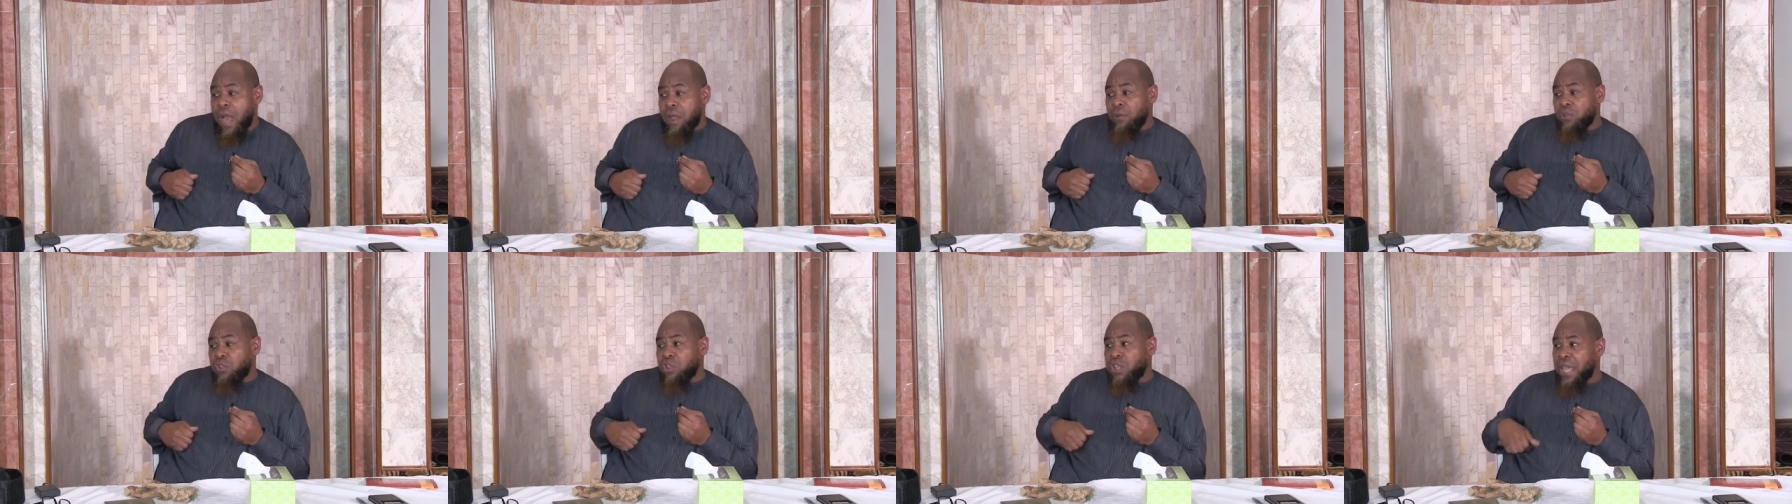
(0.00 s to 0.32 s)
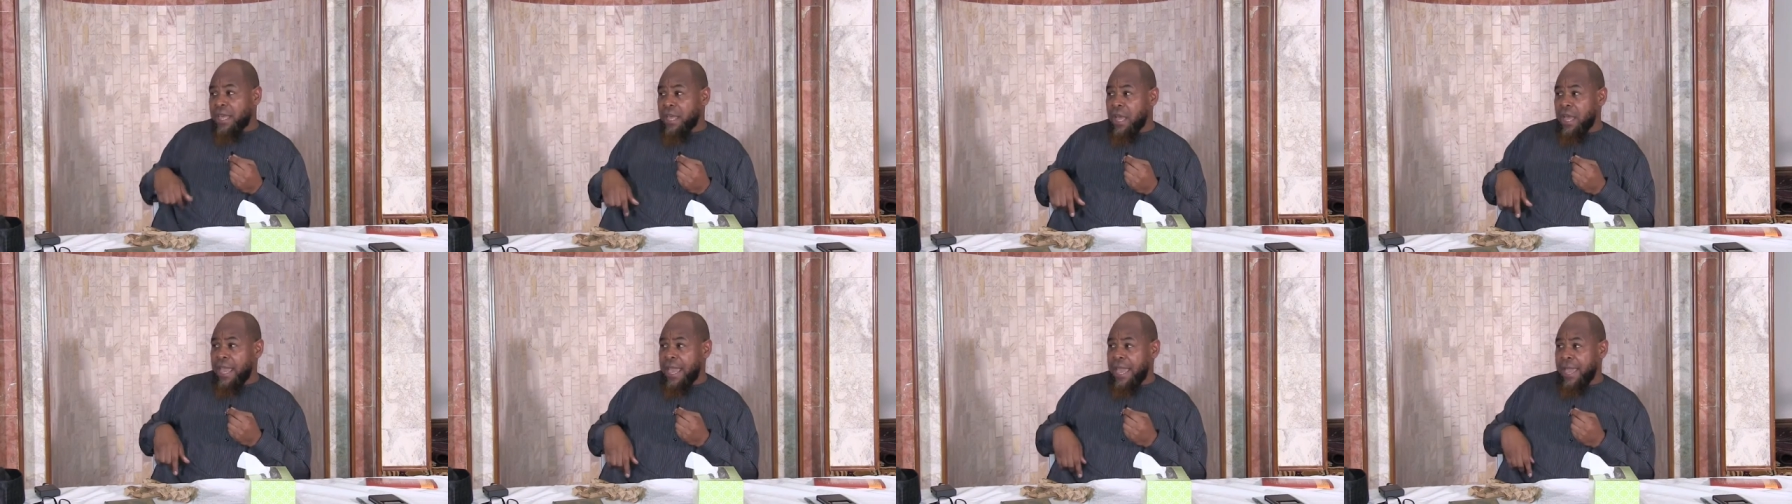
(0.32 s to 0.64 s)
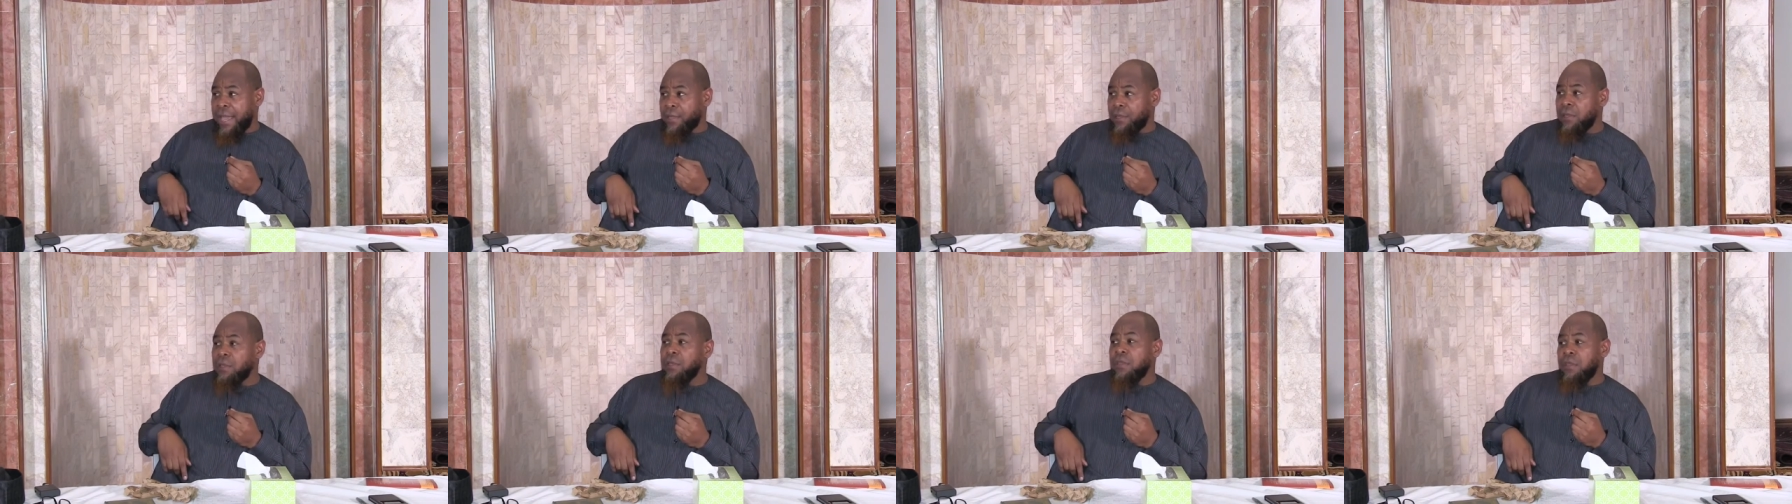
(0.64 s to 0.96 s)
I don't shake her
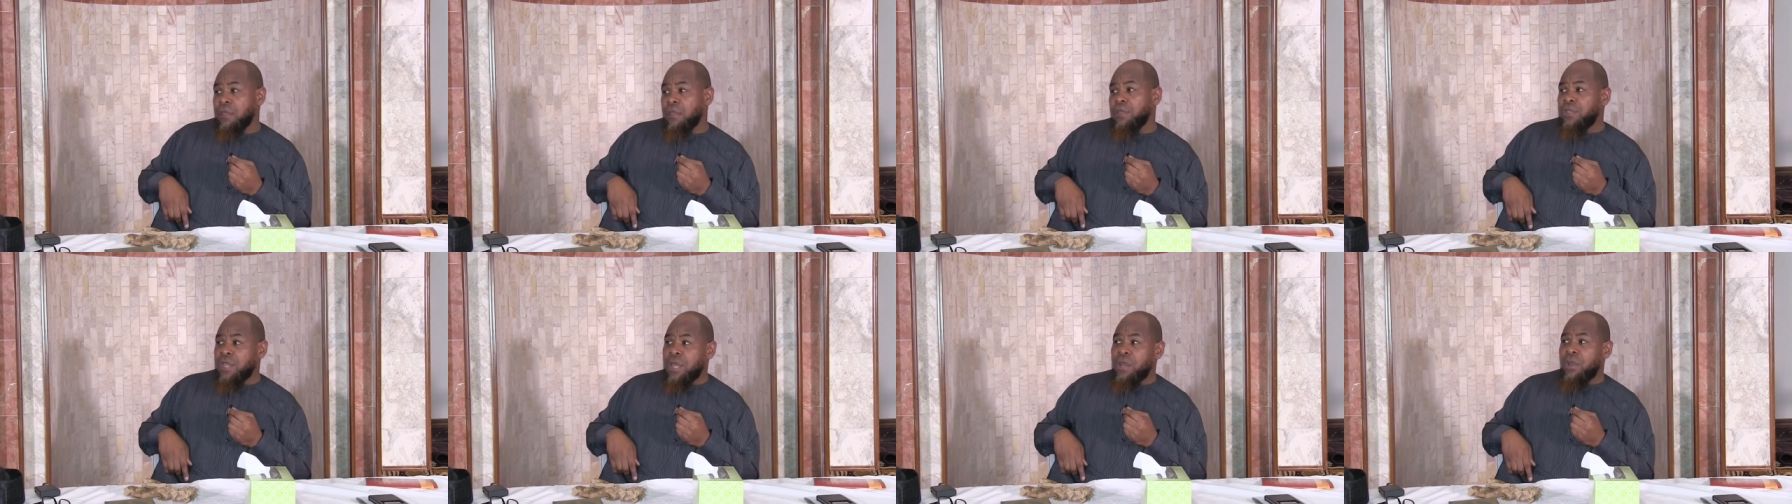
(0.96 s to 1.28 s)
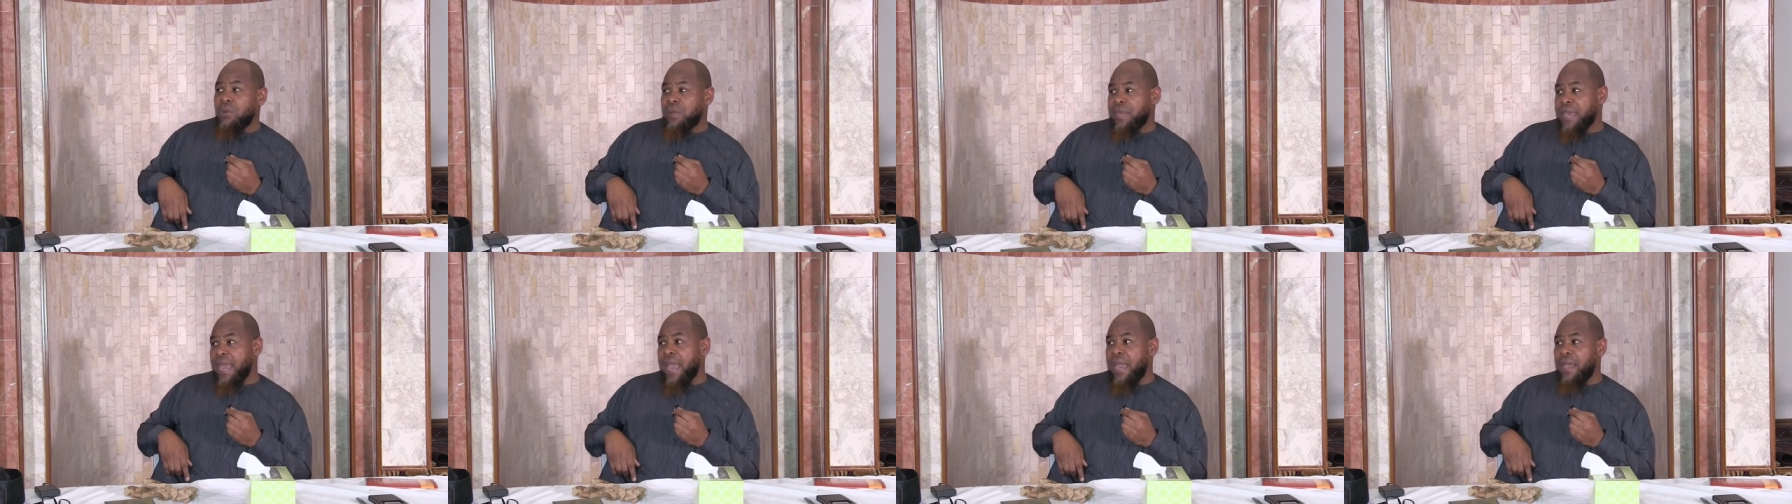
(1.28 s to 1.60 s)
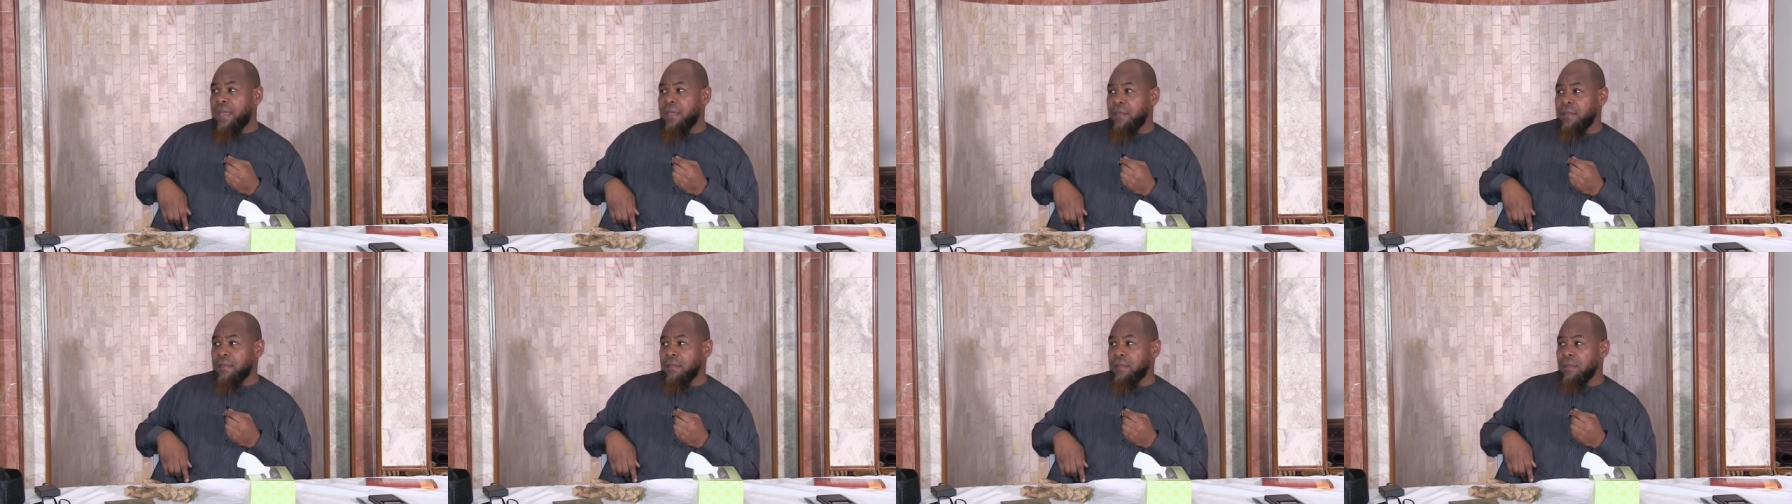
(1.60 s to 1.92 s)
hand. She said,
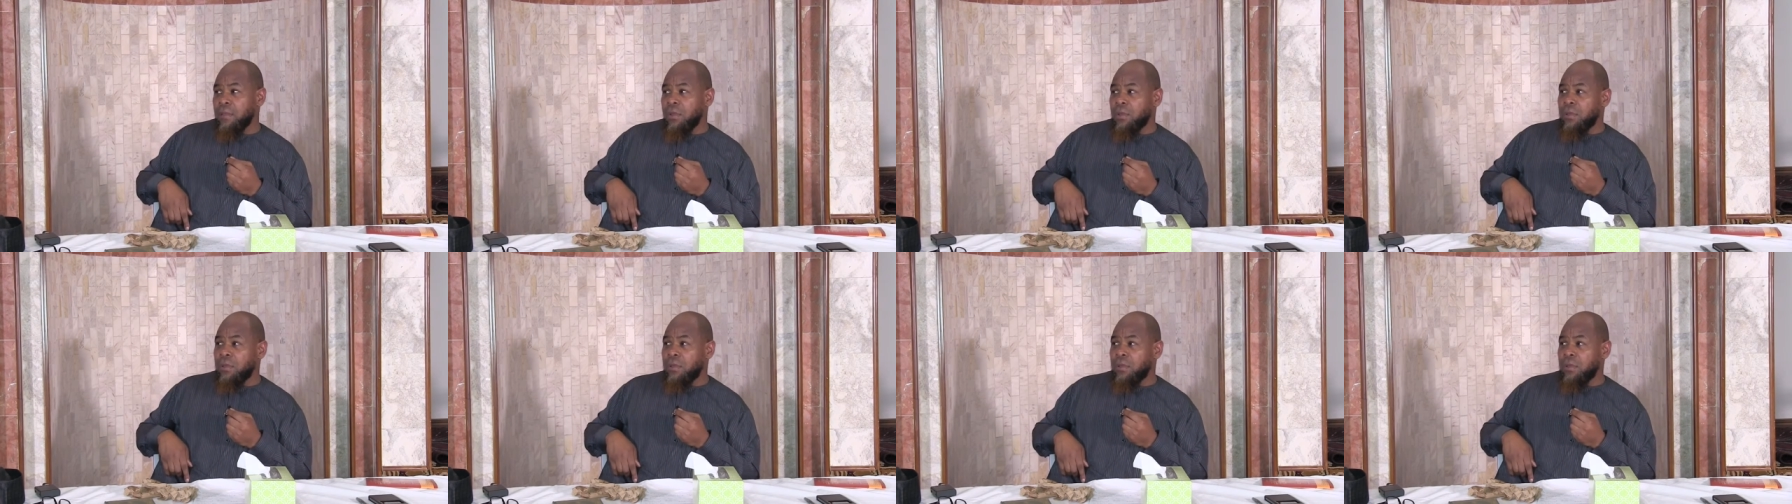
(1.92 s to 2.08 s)
okay.